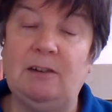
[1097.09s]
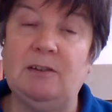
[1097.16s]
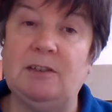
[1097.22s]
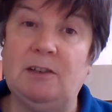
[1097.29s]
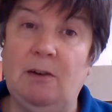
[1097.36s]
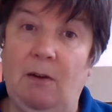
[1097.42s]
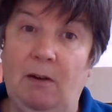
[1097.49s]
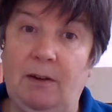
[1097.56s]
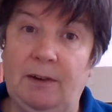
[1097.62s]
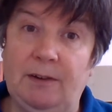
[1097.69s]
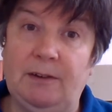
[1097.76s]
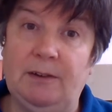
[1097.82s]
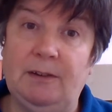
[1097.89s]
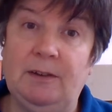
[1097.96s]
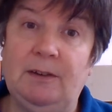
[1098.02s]
to
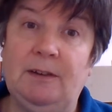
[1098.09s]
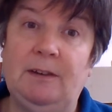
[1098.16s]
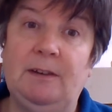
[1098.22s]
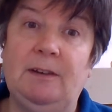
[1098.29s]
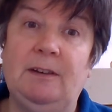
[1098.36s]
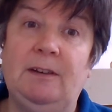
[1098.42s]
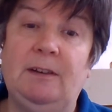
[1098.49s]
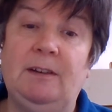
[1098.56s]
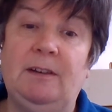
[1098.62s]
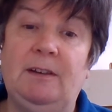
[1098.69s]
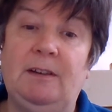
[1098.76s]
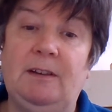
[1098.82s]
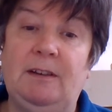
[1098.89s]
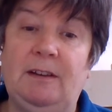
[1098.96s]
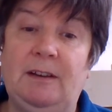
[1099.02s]
Scotland
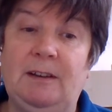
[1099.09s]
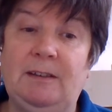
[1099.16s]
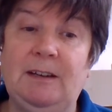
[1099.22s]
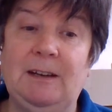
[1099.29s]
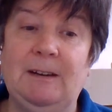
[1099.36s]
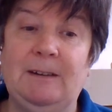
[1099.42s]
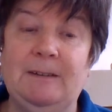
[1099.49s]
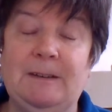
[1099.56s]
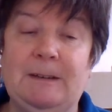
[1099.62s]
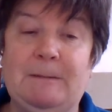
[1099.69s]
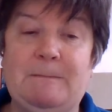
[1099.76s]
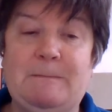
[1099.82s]
and England.